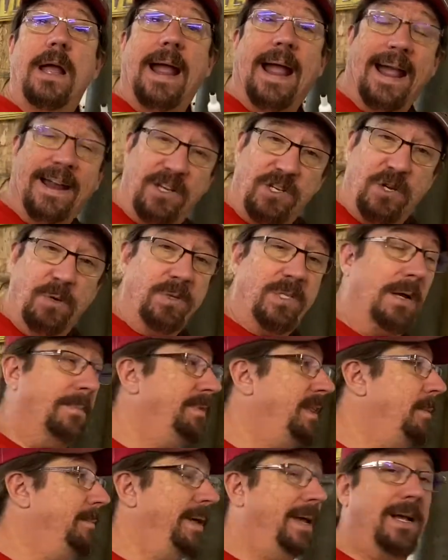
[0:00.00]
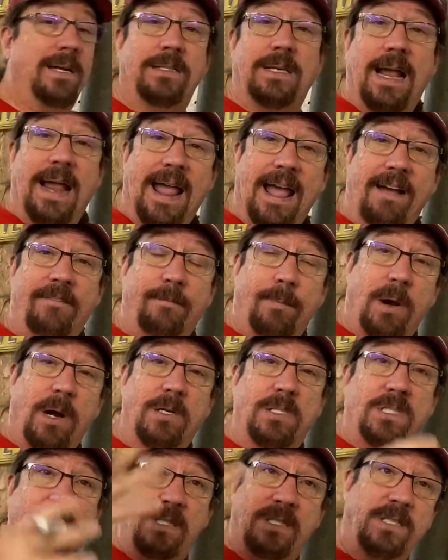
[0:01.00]
and do something because I have
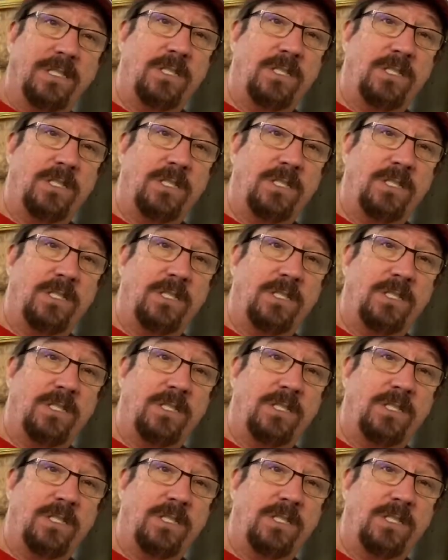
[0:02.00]
parts